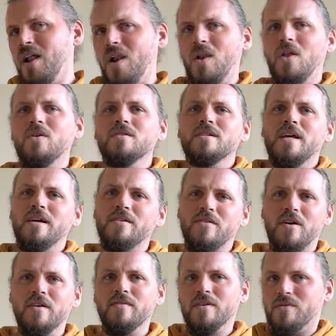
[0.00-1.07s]
long day of
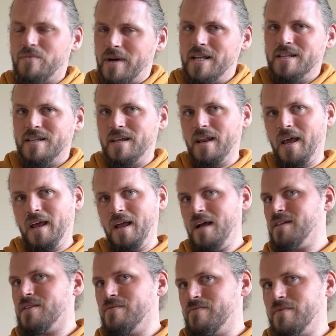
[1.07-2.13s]
driving awaits today,
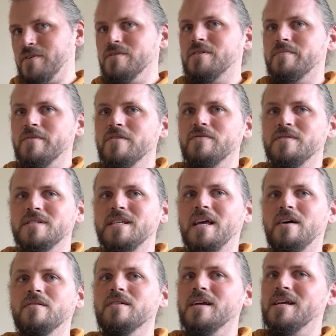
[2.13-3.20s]
as the road to Milford
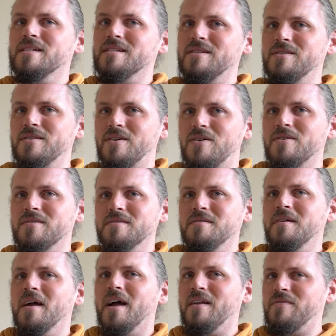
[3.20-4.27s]
Sound is long
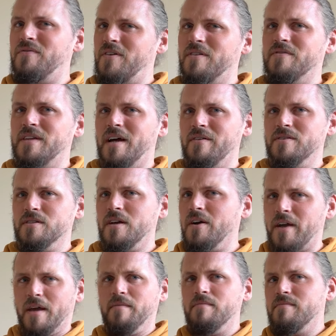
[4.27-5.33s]
and full of terrors.
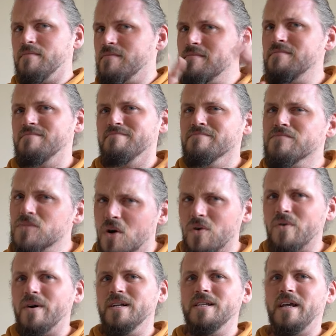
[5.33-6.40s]
Okay, not
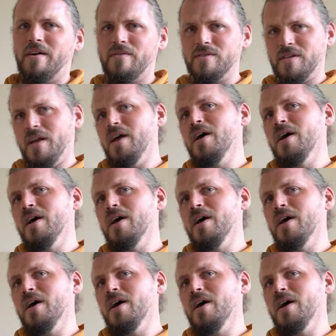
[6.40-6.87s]
quite terrors,